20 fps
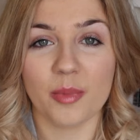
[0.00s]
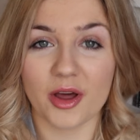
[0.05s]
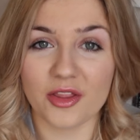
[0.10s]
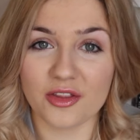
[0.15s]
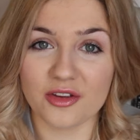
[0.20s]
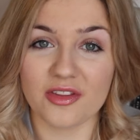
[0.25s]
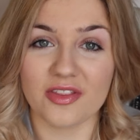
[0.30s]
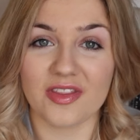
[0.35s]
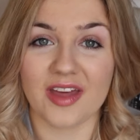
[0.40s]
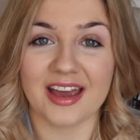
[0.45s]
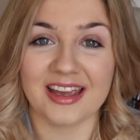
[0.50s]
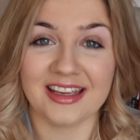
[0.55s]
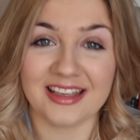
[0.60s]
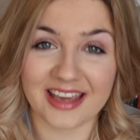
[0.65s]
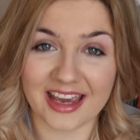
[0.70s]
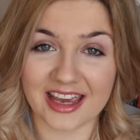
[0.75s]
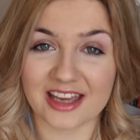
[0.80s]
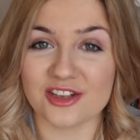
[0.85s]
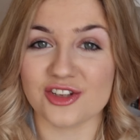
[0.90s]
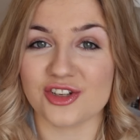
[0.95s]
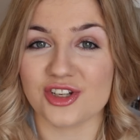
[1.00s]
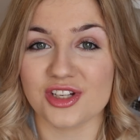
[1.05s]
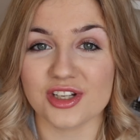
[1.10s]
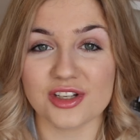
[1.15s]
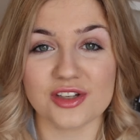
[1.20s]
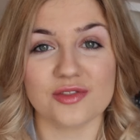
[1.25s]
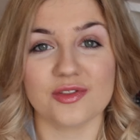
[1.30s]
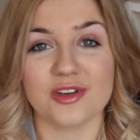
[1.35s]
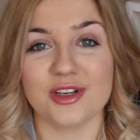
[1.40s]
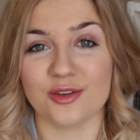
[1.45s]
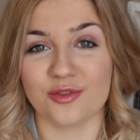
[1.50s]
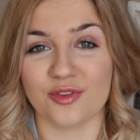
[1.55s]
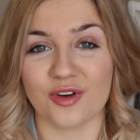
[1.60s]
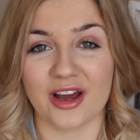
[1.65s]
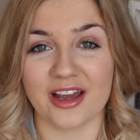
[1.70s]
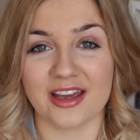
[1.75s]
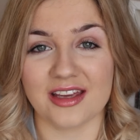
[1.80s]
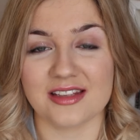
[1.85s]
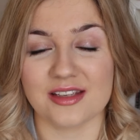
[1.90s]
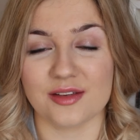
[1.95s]
But other than that, again, she does read a
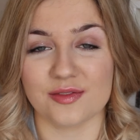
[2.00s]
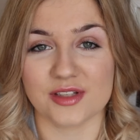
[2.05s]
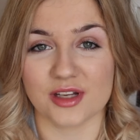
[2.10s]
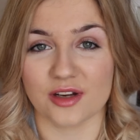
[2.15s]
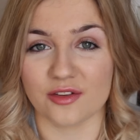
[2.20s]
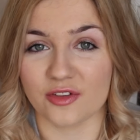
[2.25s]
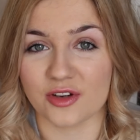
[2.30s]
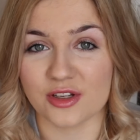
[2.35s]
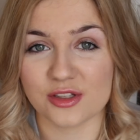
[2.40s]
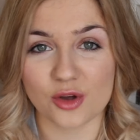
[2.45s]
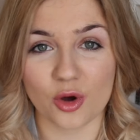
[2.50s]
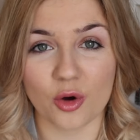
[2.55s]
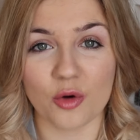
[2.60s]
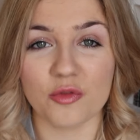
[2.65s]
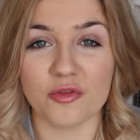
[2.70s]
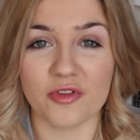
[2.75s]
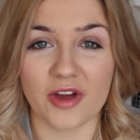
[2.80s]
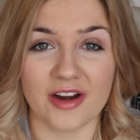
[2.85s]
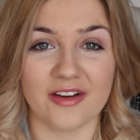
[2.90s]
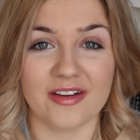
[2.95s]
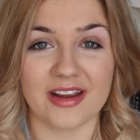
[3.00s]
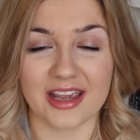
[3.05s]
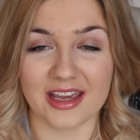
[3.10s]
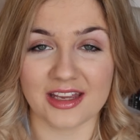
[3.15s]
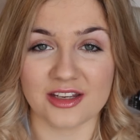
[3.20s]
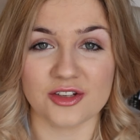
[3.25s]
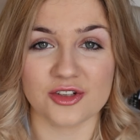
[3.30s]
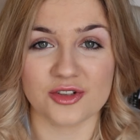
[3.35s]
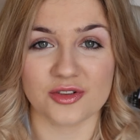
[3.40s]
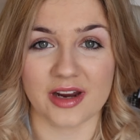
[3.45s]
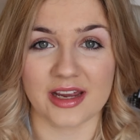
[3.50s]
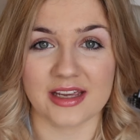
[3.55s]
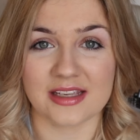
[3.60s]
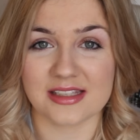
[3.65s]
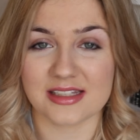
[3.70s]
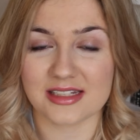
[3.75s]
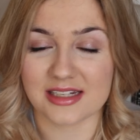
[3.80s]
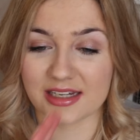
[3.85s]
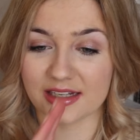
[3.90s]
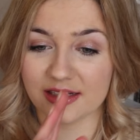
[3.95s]
variety of stuff and it's all very
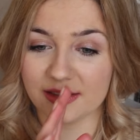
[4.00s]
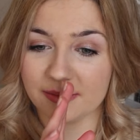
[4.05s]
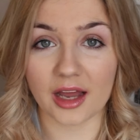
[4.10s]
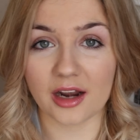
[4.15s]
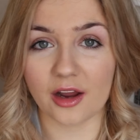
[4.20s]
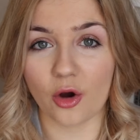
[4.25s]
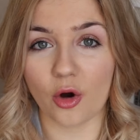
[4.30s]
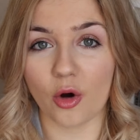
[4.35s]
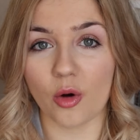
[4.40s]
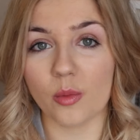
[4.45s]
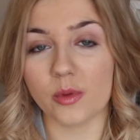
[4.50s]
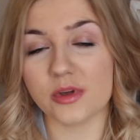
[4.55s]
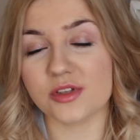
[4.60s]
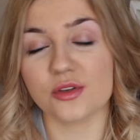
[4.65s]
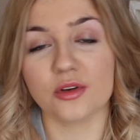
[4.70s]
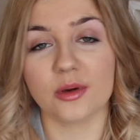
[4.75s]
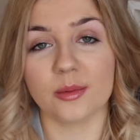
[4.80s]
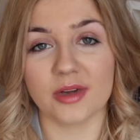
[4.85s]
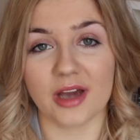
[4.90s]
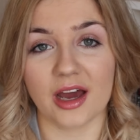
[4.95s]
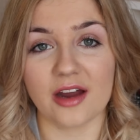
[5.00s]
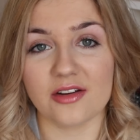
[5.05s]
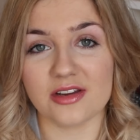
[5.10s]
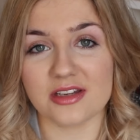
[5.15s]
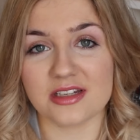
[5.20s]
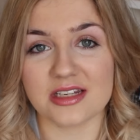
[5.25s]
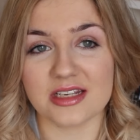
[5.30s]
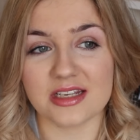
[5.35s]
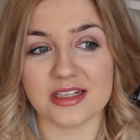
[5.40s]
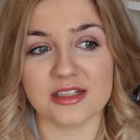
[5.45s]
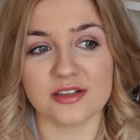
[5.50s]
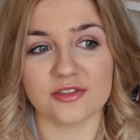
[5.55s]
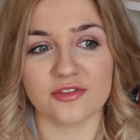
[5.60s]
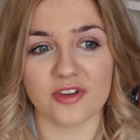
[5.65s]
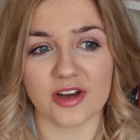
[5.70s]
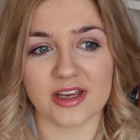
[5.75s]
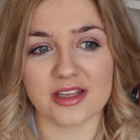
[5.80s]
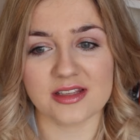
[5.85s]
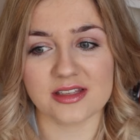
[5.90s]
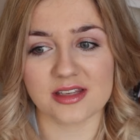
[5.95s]
interesting. And I always know I'm guaranteed to
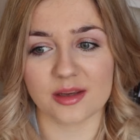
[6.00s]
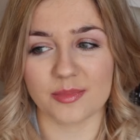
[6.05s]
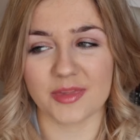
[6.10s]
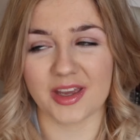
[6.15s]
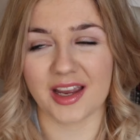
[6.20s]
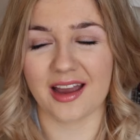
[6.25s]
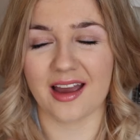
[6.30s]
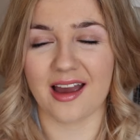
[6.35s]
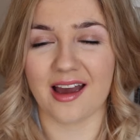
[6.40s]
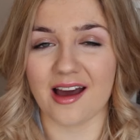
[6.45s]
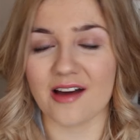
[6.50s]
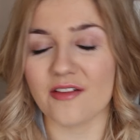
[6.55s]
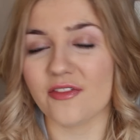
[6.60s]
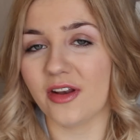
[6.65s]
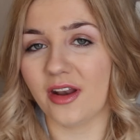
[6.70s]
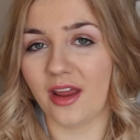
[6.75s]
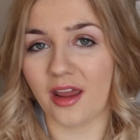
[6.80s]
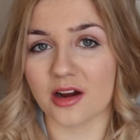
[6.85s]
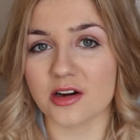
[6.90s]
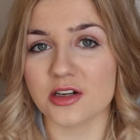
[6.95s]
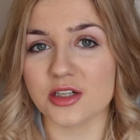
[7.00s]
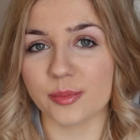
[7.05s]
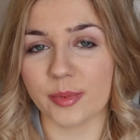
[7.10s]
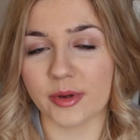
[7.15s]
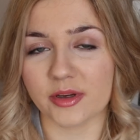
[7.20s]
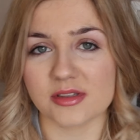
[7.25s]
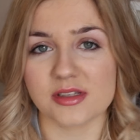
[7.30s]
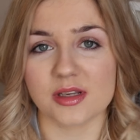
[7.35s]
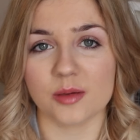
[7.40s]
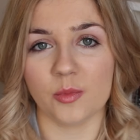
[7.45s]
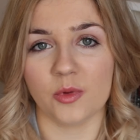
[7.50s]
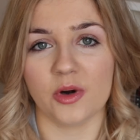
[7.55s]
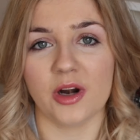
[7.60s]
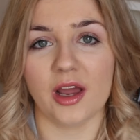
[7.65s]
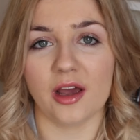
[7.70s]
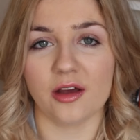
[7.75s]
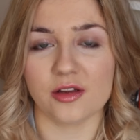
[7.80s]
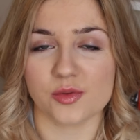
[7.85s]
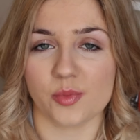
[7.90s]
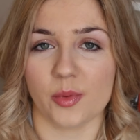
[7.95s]
find something I haven't heard about somewhere
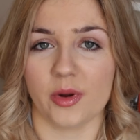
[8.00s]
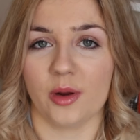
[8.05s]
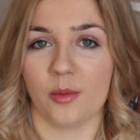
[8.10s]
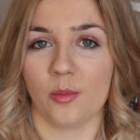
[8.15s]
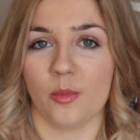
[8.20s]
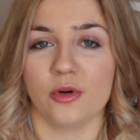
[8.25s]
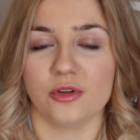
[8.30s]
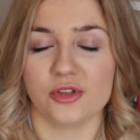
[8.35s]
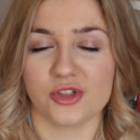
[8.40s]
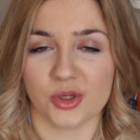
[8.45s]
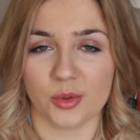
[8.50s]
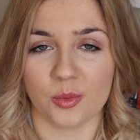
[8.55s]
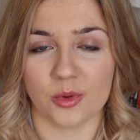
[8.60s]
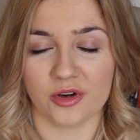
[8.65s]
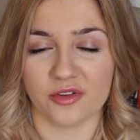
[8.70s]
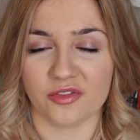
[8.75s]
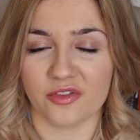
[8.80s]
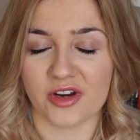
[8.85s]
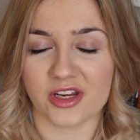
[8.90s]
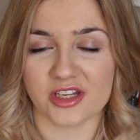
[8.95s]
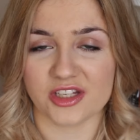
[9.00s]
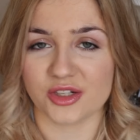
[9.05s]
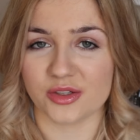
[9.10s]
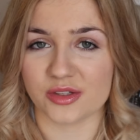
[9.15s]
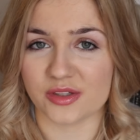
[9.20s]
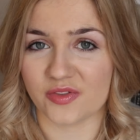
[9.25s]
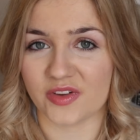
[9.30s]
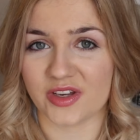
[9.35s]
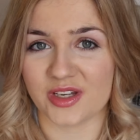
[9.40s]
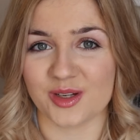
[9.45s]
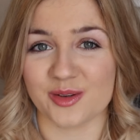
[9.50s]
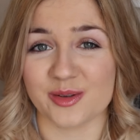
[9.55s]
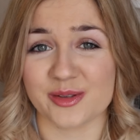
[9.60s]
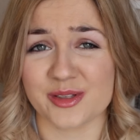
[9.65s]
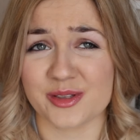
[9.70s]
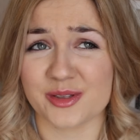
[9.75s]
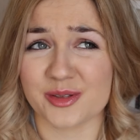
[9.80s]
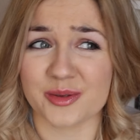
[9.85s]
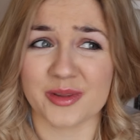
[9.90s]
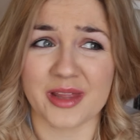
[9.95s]
else when I'm watching one of Rachel's videos.